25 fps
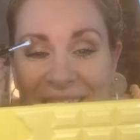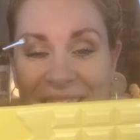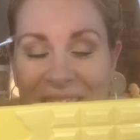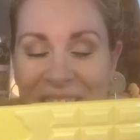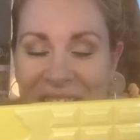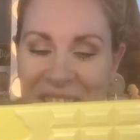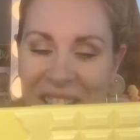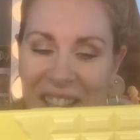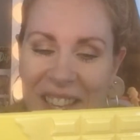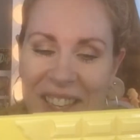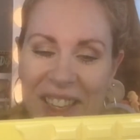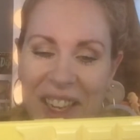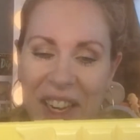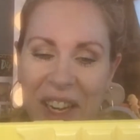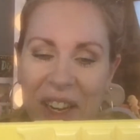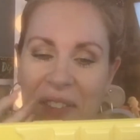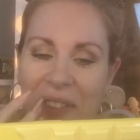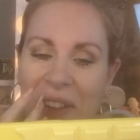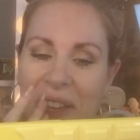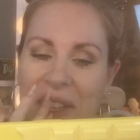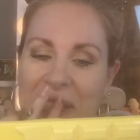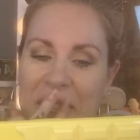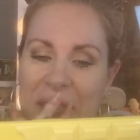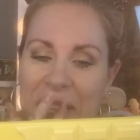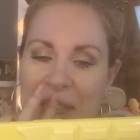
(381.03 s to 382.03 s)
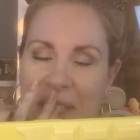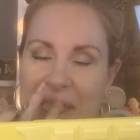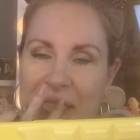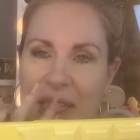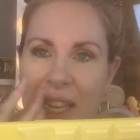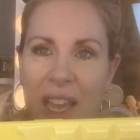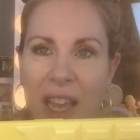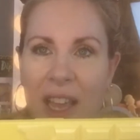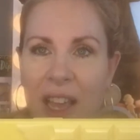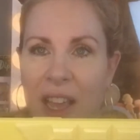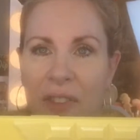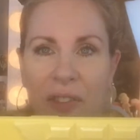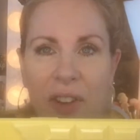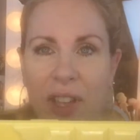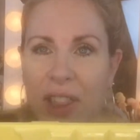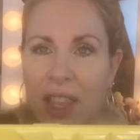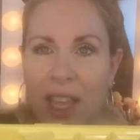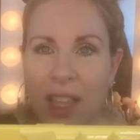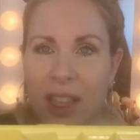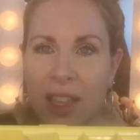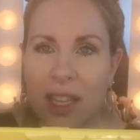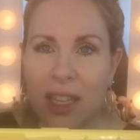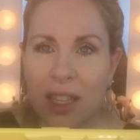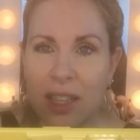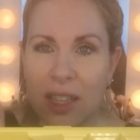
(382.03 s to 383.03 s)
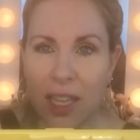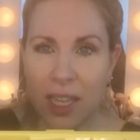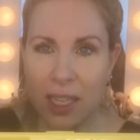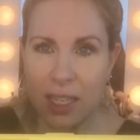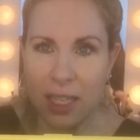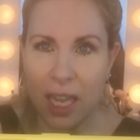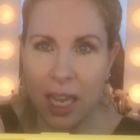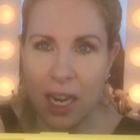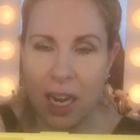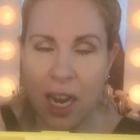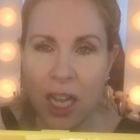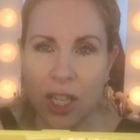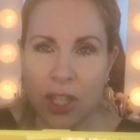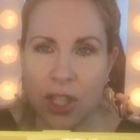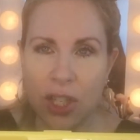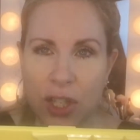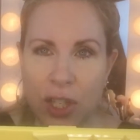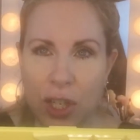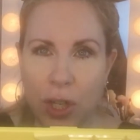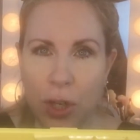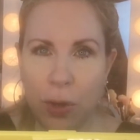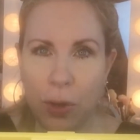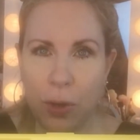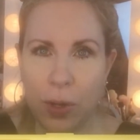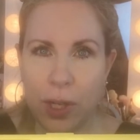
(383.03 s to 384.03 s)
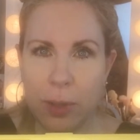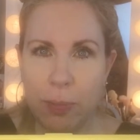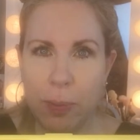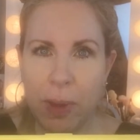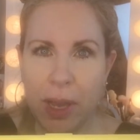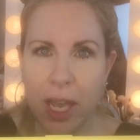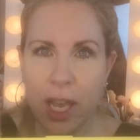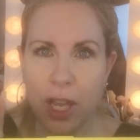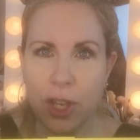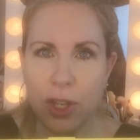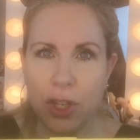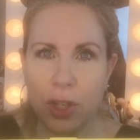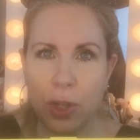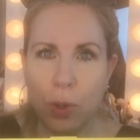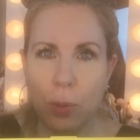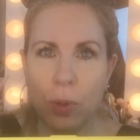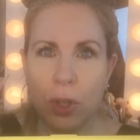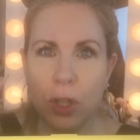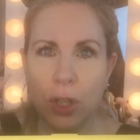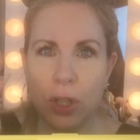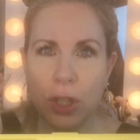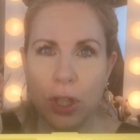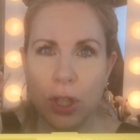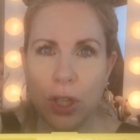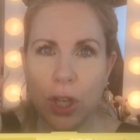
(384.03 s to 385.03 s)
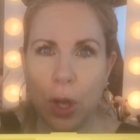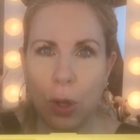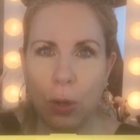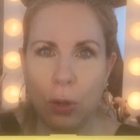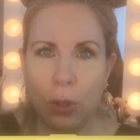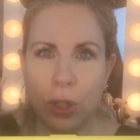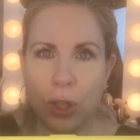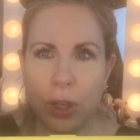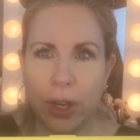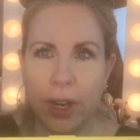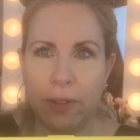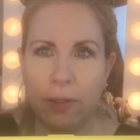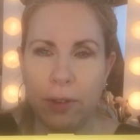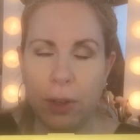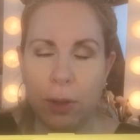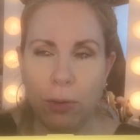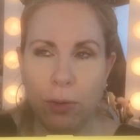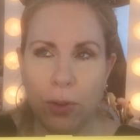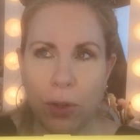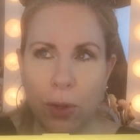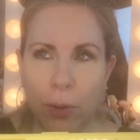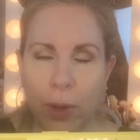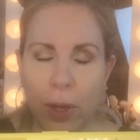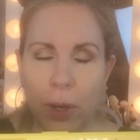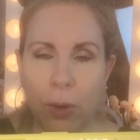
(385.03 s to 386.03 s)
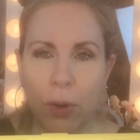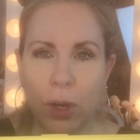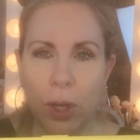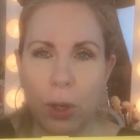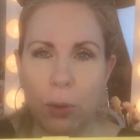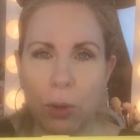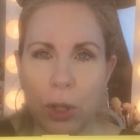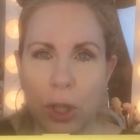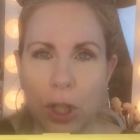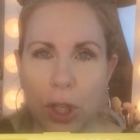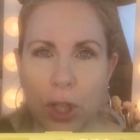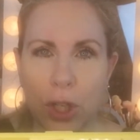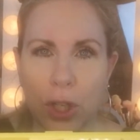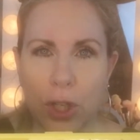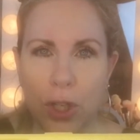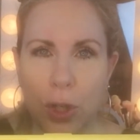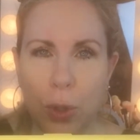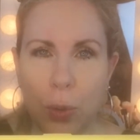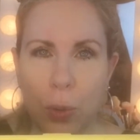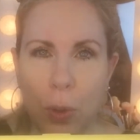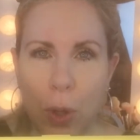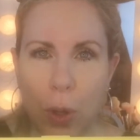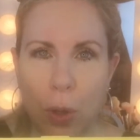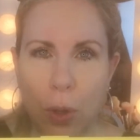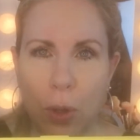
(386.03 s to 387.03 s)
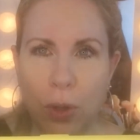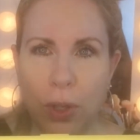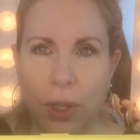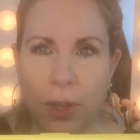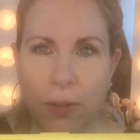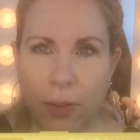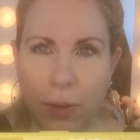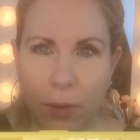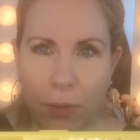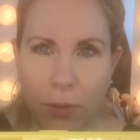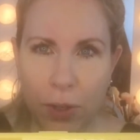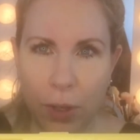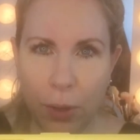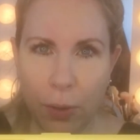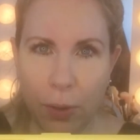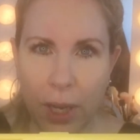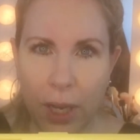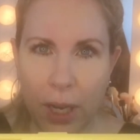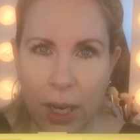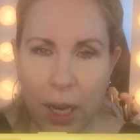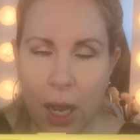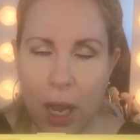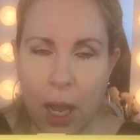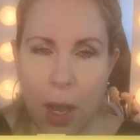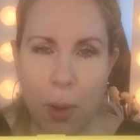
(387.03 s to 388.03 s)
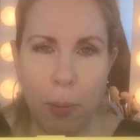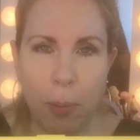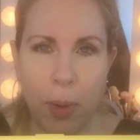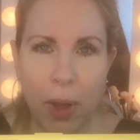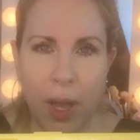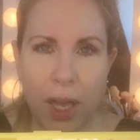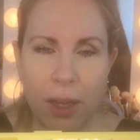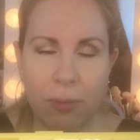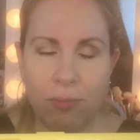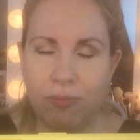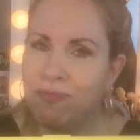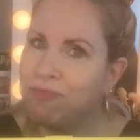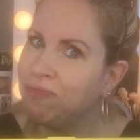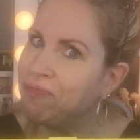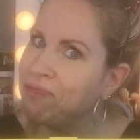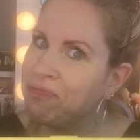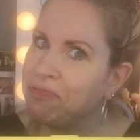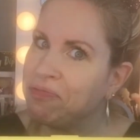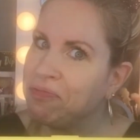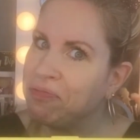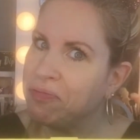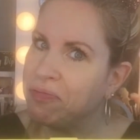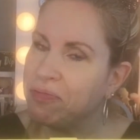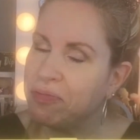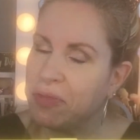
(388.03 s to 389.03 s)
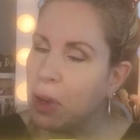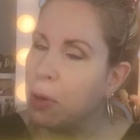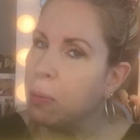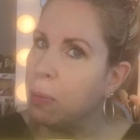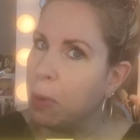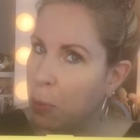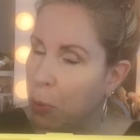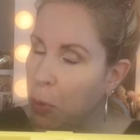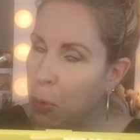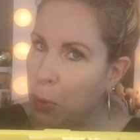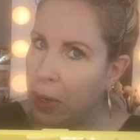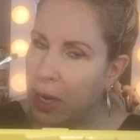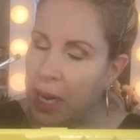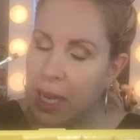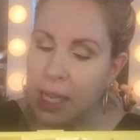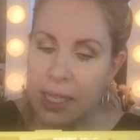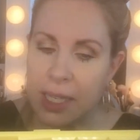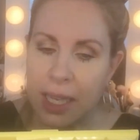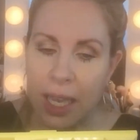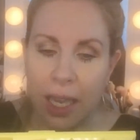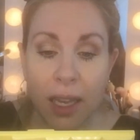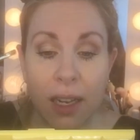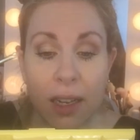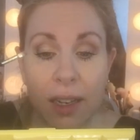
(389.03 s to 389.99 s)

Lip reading: But anyway, so they say everything that they say not to do is because you will look older if you do it, or you will look too old if you do it. But remember what I said.